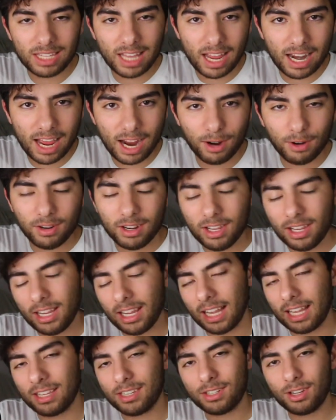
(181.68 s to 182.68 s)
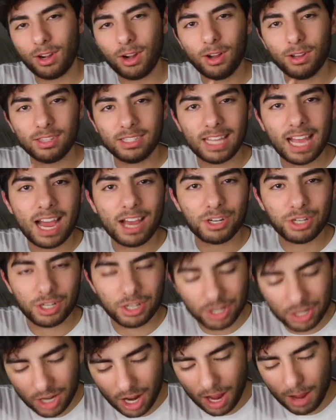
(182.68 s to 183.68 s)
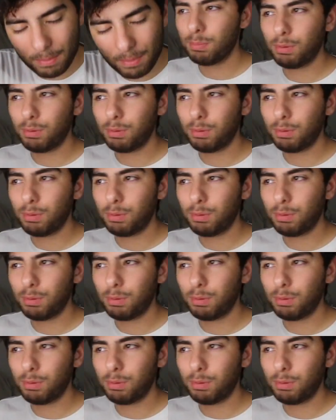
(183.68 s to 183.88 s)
that out, it's called Dashy Shop.